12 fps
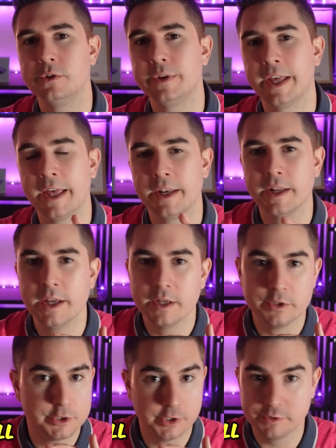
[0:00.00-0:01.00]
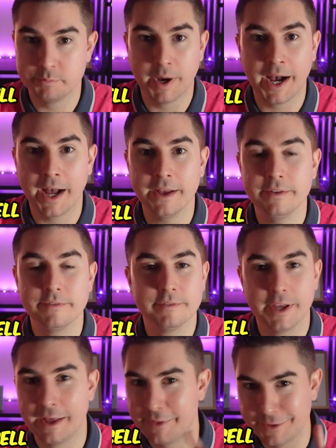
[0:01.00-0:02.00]
You can just buy
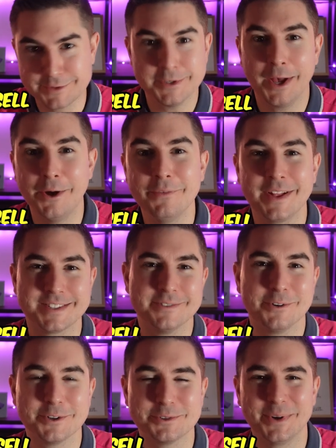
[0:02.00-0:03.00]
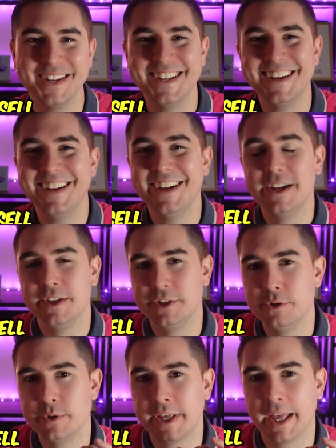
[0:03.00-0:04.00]
and then sell, that's the first one.
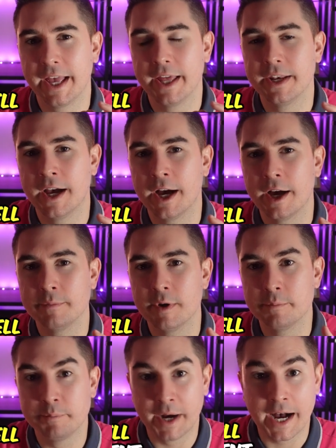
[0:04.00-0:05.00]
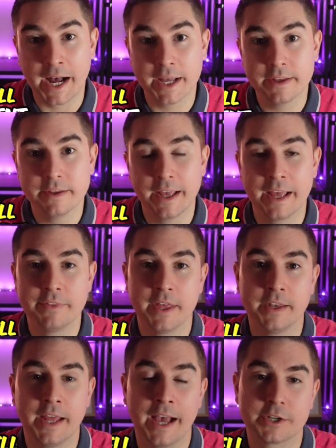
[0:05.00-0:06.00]
You can um, buy and
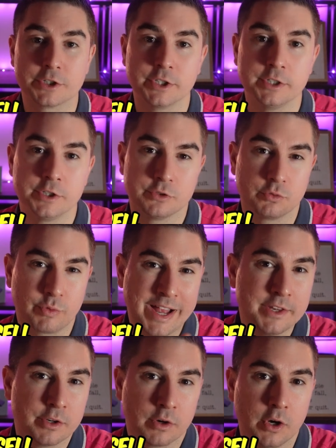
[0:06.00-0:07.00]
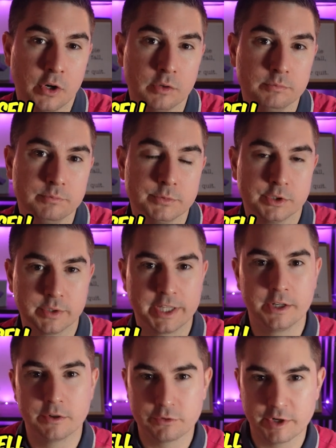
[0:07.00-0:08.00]
then actually just rent your home, so
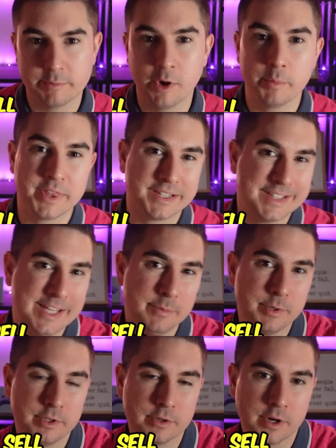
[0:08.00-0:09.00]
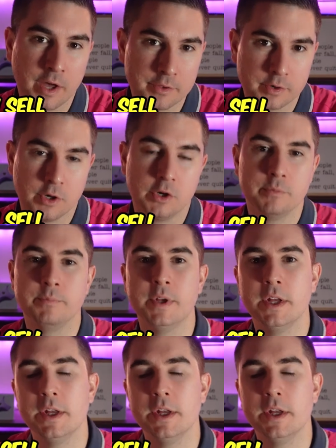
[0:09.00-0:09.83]
getting your dream home but then keeping your other home.